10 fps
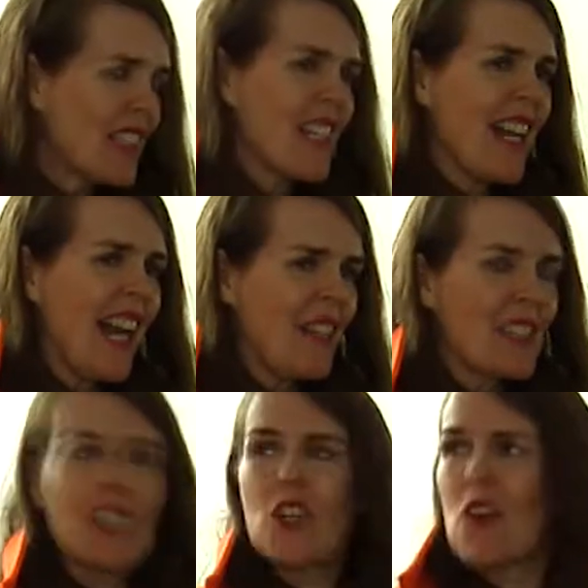tonight
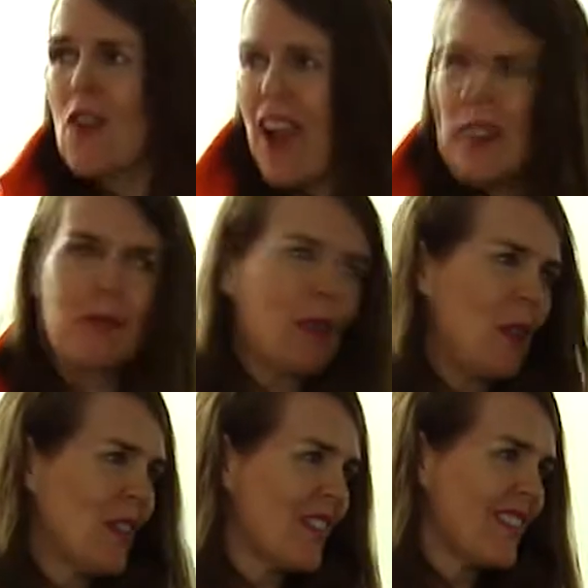is
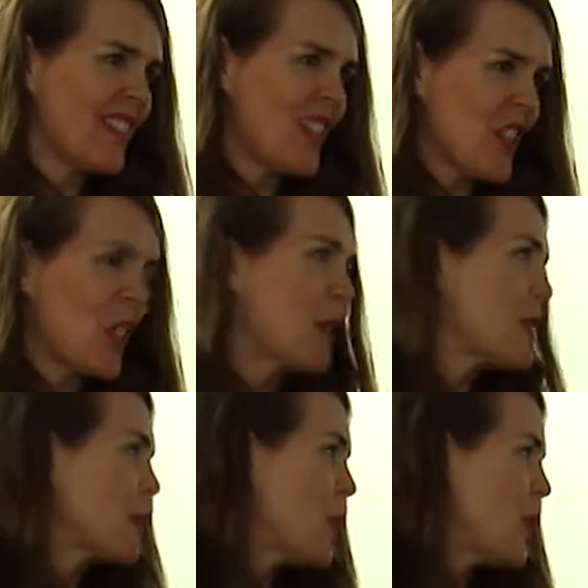incredible show of
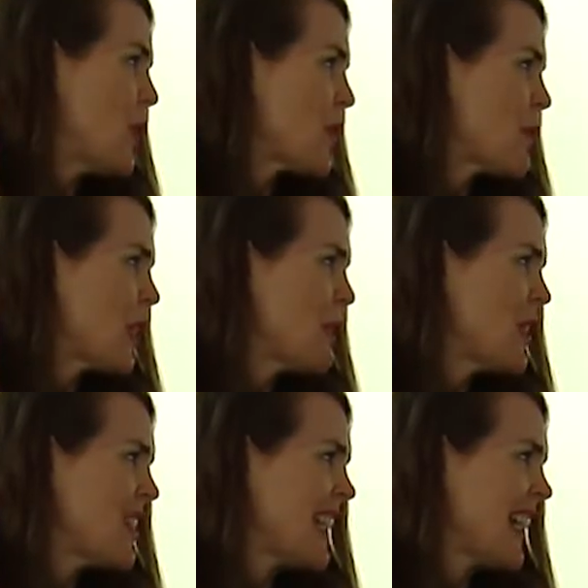support from the
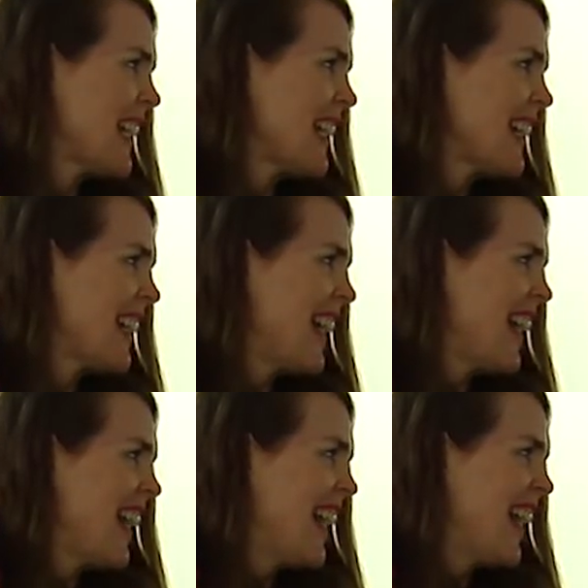community here
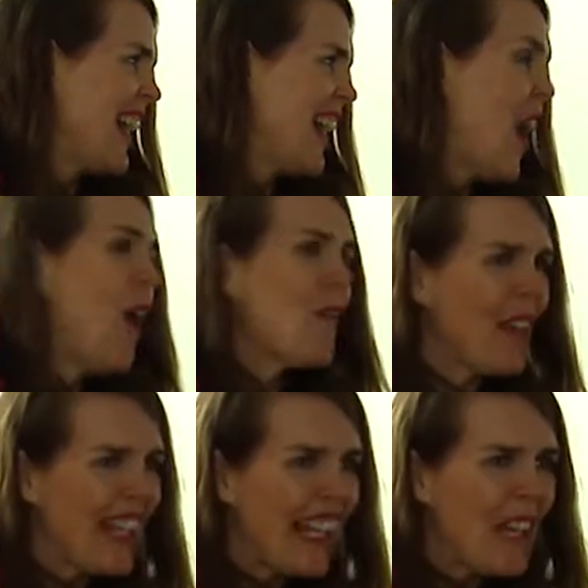
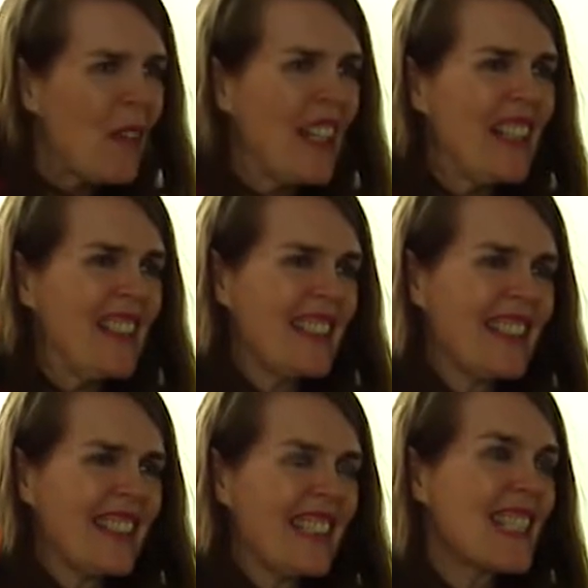hopefully will
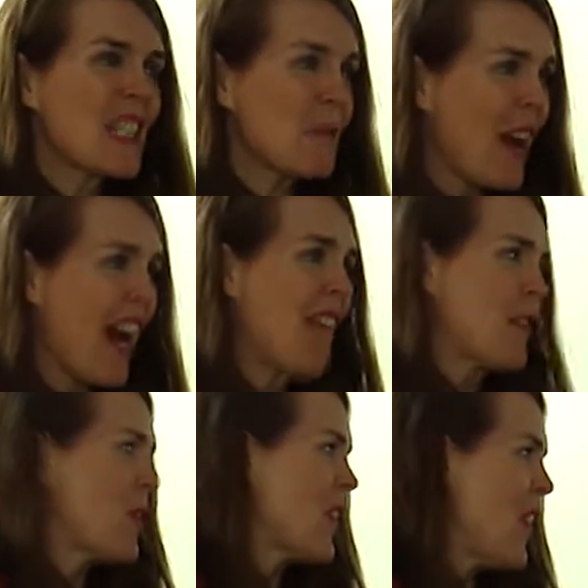spare
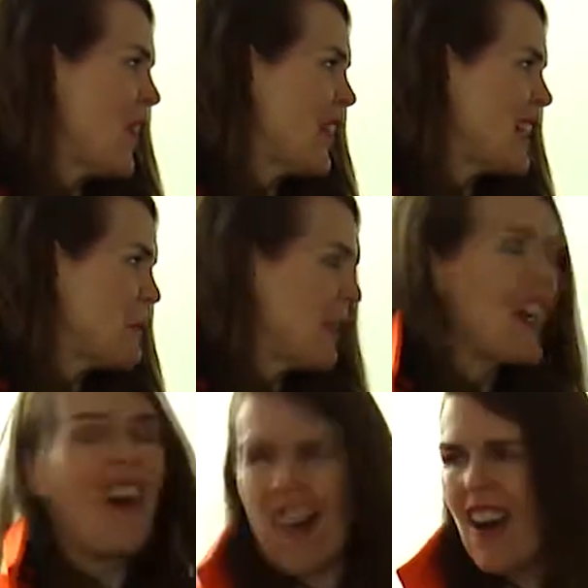everyone on. It's been
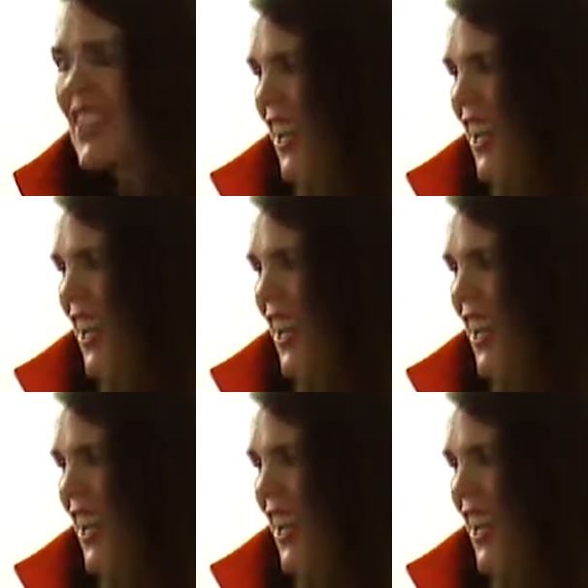a hard,